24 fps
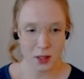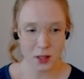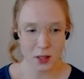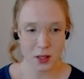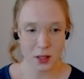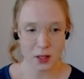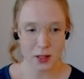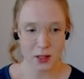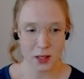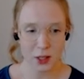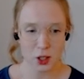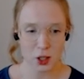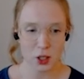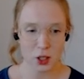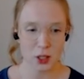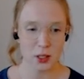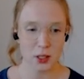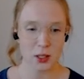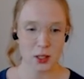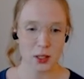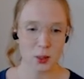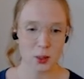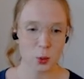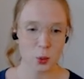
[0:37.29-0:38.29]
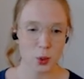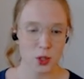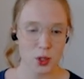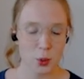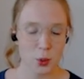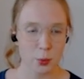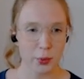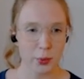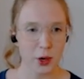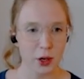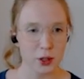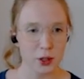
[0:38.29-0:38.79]
it actually was
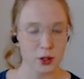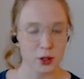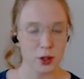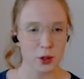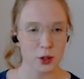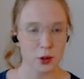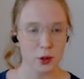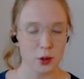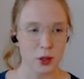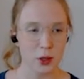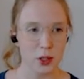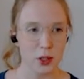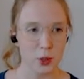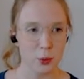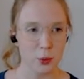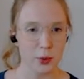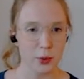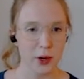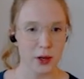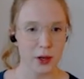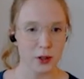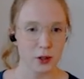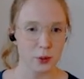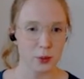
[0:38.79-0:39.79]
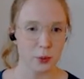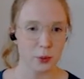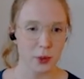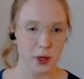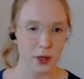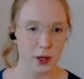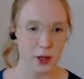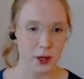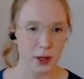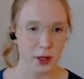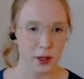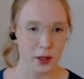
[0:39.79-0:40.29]
sparked or inspired
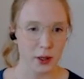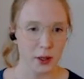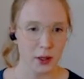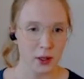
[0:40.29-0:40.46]
by